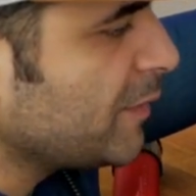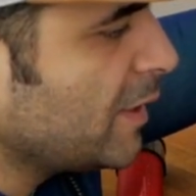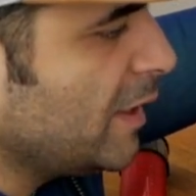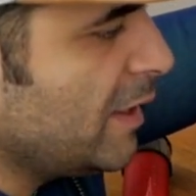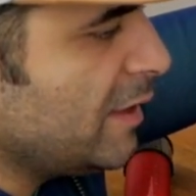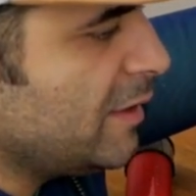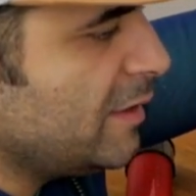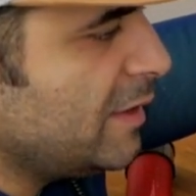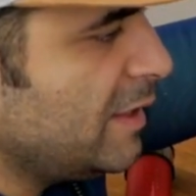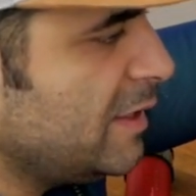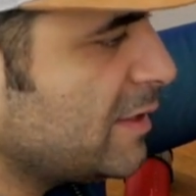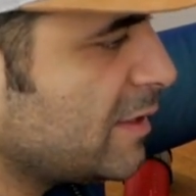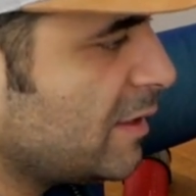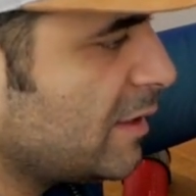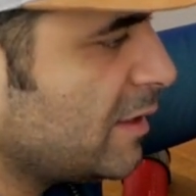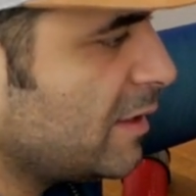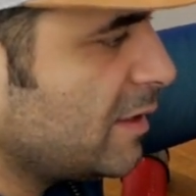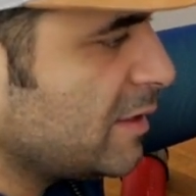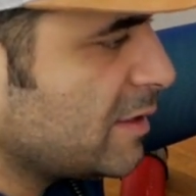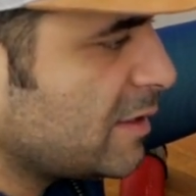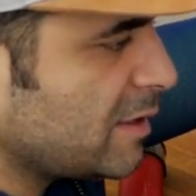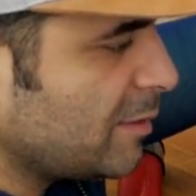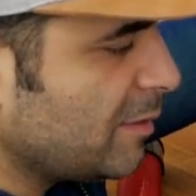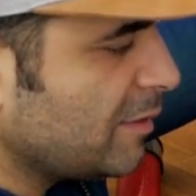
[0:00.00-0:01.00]
And these
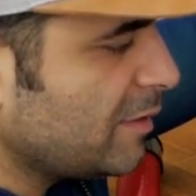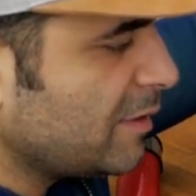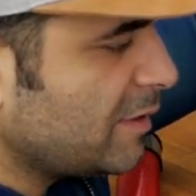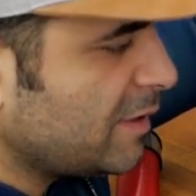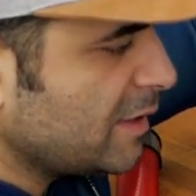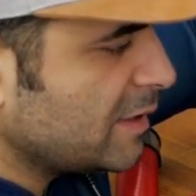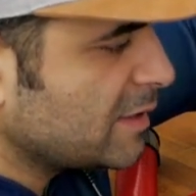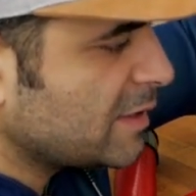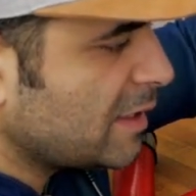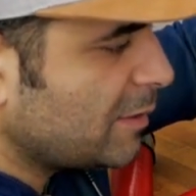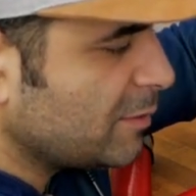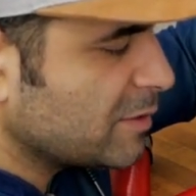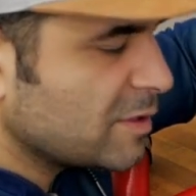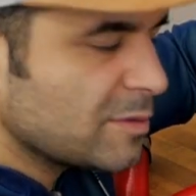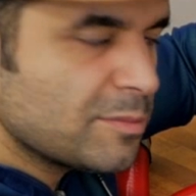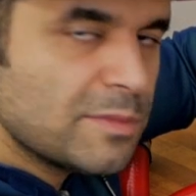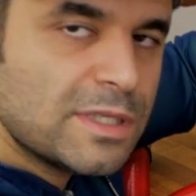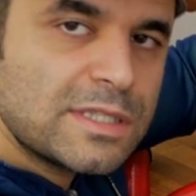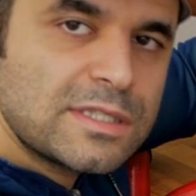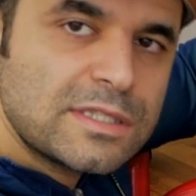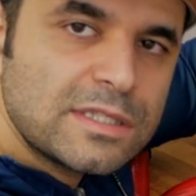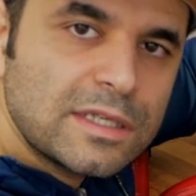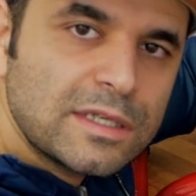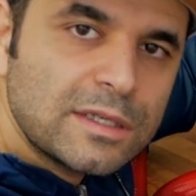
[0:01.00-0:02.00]
are some of the things I was
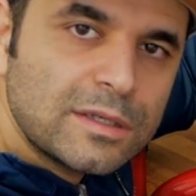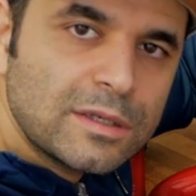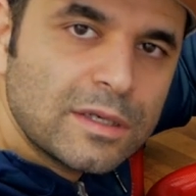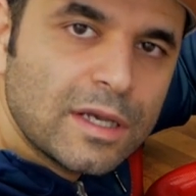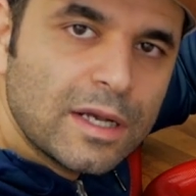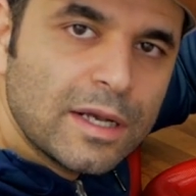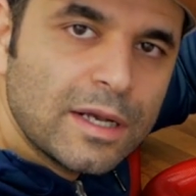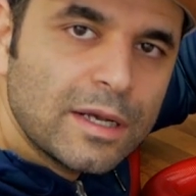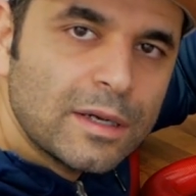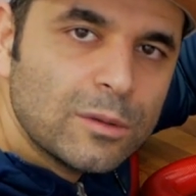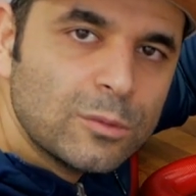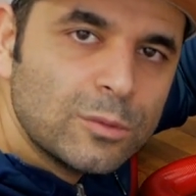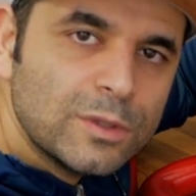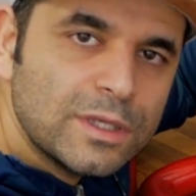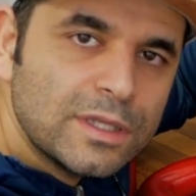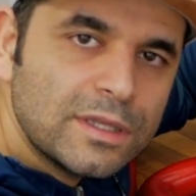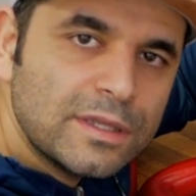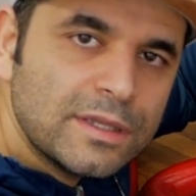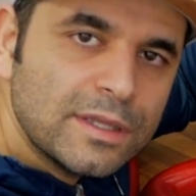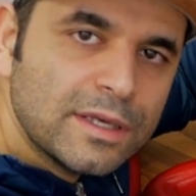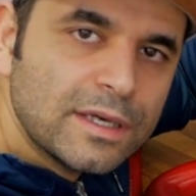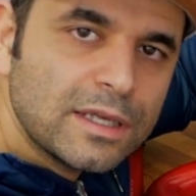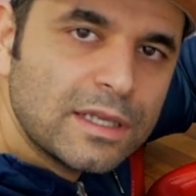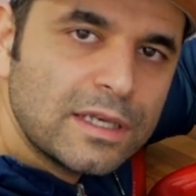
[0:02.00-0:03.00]
missing
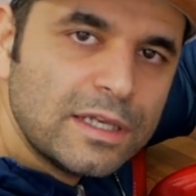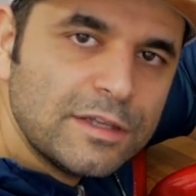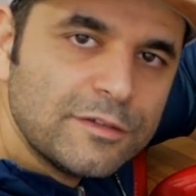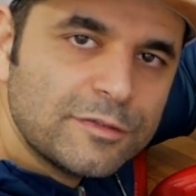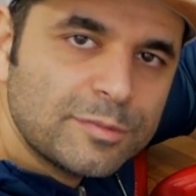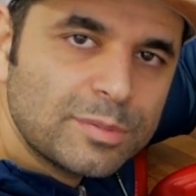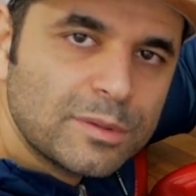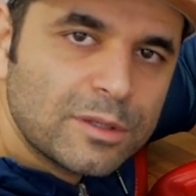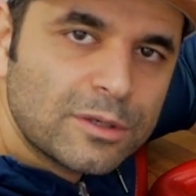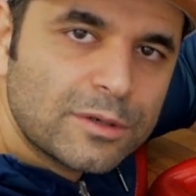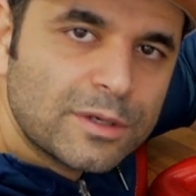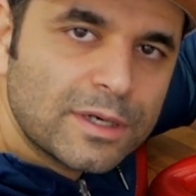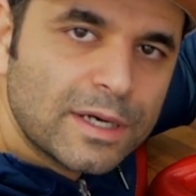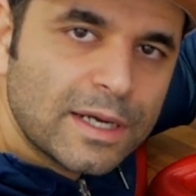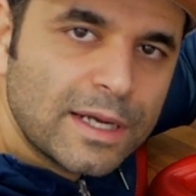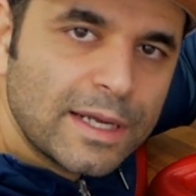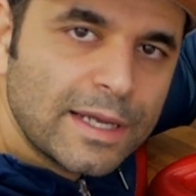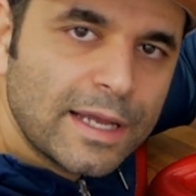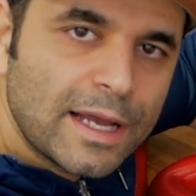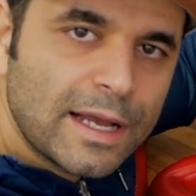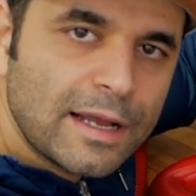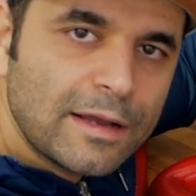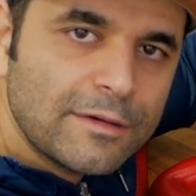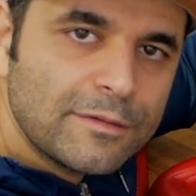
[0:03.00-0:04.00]
with the leaf blower
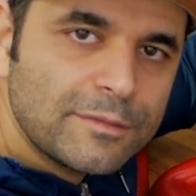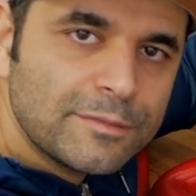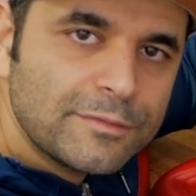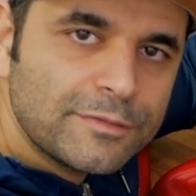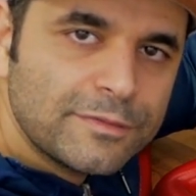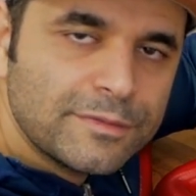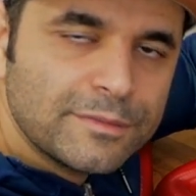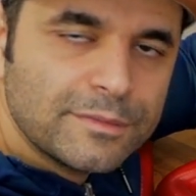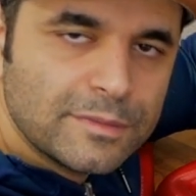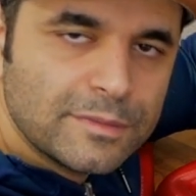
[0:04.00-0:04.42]
I have